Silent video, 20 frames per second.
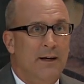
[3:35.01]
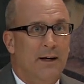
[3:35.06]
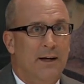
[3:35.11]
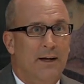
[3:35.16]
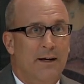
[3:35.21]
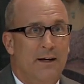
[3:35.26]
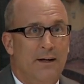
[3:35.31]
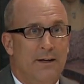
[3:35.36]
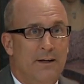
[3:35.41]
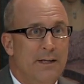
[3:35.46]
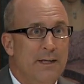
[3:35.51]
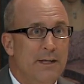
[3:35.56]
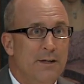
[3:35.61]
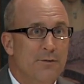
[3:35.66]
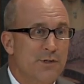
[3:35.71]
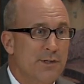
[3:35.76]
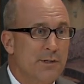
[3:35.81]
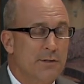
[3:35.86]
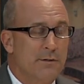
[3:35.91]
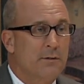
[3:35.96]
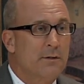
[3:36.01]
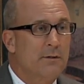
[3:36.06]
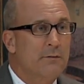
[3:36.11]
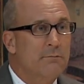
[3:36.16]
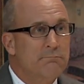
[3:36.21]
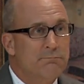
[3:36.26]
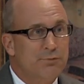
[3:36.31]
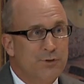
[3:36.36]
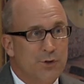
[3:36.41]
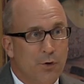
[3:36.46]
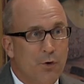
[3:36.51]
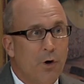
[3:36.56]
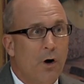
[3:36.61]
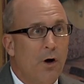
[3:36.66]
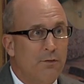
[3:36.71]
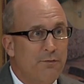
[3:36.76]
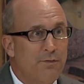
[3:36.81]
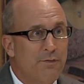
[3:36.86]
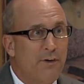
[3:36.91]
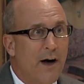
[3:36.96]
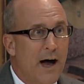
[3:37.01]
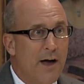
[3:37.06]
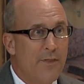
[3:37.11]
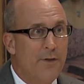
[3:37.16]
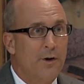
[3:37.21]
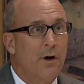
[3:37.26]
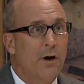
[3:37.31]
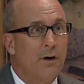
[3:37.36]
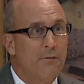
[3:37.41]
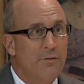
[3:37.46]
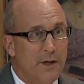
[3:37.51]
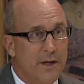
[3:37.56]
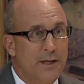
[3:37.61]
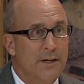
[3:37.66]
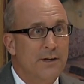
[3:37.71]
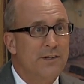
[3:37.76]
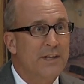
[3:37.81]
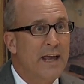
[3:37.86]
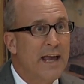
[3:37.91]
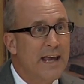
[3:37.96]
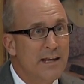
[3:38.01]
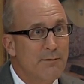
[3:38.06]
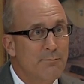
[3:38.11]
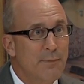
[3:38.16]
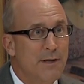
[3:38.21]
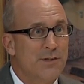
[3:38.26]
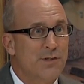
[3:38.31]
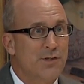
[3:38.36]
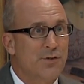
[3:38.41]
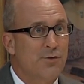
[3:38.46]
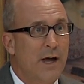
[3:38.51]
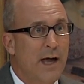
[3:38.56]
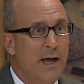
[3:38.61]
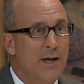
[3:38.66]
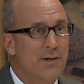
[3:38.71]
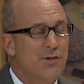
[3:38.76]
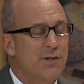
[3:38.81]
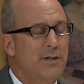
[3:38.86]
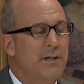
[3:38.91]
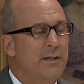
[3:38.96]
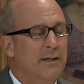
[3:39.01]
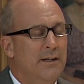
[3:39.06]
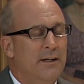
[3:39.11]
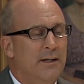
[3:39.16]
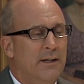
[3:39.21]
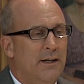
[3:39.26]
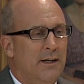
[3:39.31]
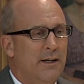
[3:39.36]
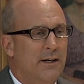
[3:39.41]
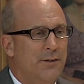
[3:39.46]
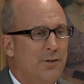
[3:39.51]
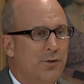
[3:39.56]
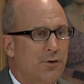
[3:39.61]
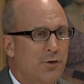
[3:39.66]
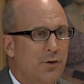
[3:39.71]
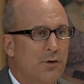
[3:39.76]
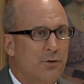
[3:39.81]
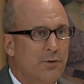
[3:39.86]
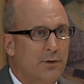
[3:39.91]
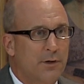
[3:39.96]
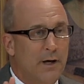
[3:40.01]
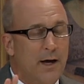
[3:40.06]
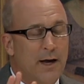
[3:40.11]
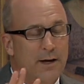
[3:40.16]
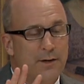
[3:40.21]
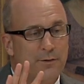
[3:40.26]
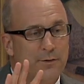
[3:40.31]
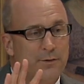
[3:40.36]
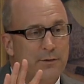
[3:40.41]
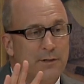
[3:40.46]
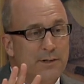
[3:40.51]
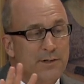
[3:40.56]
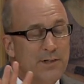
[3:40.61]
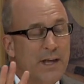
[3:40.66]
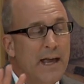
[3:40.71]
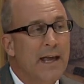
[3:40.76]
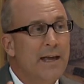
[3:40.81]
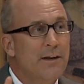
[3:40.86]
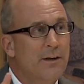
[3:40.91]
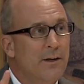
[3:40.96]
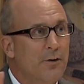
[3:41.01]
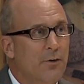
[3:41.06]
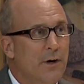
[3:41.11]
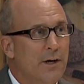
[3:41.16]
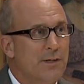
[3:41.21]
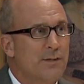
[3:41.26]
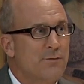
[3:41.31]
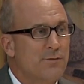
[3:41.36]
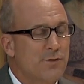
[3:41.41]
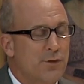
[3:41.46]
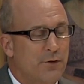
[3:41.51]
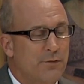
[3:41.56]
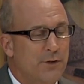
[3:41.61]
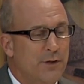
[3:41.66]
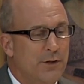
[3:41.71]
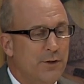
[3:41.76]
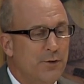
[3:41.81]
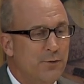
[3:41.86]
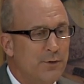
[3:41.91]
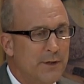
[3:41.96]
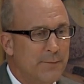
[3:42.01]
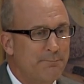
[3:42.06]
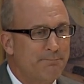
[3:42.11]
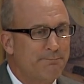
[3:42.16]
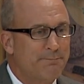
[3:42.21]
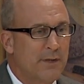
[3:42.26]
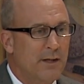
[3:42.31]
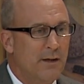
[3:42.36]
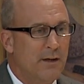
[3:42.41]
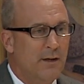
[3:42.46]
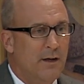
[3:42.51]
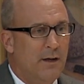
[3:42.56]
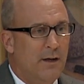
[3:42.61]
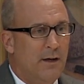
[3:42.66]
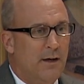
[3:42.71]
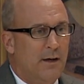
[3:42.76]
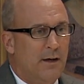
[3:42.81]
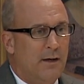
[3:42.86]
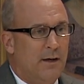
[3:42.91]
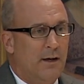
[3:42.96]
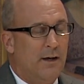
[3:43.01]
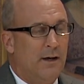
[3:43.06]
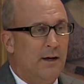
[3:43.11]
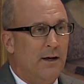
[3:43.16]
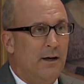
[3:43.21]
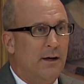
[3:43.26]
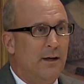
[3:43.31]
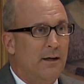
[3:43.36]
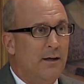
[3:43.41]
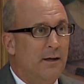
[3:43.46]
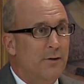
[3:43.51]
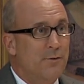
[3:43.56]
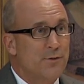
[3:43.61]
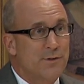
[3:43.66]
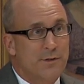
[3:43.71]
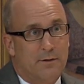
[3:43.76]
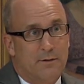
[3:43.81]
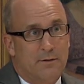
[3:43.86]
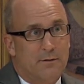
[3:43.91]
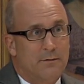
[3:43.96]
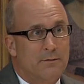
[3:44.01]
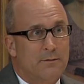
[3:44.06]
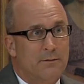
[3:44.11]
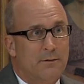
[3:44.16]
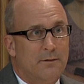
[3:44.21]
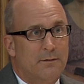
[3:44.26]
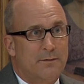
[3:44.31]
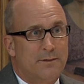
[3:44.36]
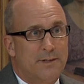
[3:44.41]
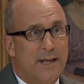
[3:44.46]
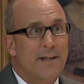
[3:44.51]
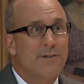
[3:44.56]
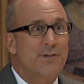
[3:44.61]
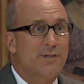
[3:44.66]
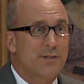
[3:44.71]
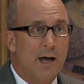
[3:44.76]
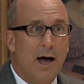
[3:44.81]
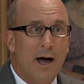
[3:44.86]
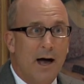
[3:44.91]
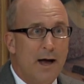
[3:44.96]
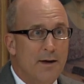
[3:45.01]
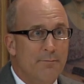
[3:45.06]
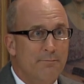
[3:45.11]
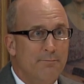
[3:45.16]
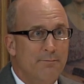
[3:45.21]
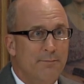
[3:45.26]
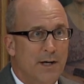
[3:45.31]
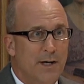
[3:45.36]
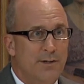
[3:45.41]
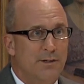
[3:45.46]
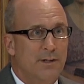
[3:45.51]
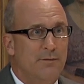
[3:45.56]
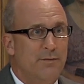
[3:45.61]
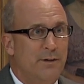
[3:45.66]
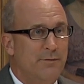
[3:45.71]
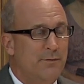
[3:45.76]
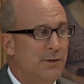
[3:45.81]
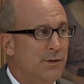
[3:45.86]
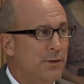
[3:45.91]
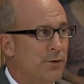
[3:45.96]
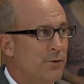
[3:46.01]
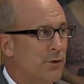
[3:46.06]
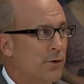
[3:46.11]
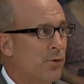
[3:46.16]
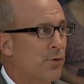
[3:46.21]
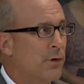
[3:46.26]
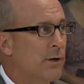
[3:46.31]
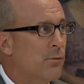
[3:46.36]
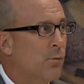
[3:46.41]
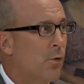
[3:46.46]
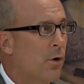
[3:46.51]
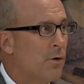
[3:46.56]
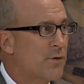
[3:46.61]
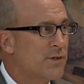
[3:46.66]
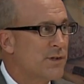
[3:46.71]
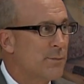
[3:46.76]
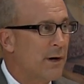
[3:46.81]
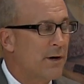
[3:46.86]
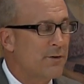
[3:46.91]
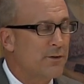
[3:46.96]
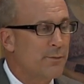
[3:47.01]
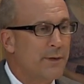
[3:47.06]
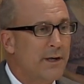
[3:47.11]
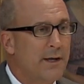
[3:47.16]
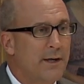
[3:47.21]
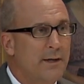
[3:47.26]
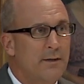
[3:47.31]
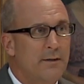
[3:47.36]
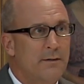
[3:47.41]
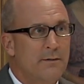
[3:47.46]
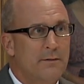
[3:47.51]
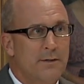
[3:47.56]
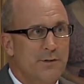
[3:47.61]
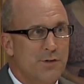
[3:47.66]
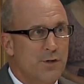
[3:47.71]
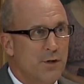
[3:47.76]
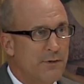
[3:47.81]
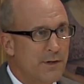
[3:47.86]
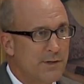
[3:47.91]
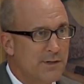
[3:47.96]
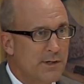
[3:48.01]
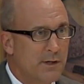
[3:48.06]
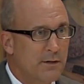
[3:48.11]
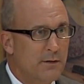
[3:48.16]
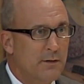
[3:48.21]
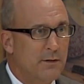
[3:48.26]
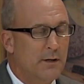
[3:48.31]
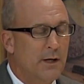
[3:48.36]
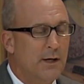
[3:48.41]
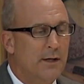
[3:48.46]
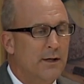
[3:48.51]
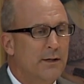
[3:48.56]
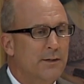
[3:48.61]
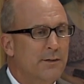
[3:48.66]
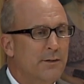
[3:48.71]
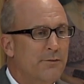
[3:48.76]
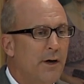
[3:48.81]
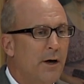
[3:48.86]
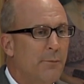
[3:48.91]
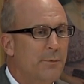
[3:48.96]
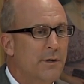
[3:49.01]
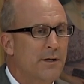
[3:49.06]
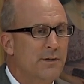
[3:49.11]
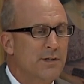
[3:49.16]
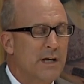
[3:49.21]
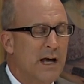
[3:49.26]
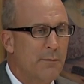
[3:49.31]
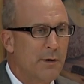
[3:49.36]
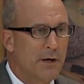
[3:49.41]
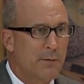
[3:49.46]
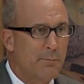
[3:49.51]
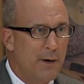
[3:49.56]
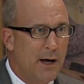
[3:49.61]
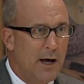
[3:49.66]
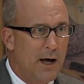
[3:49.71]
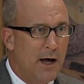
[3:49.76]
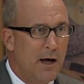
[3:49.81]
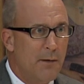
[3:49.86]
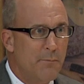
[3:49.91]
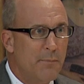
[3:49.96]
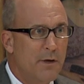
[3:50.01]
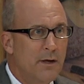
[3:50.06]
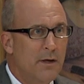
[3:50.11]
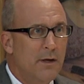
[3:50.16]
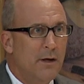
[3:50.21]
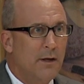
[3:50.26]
Uh, he was the so-called father of the containment strategy uh, to tr kind contain an aggressive Soviet Union. Uh, it was a tense time, nineteen fifty-two. The Korean War was about to begin. The Soviets had uh, developed an atomic bomb.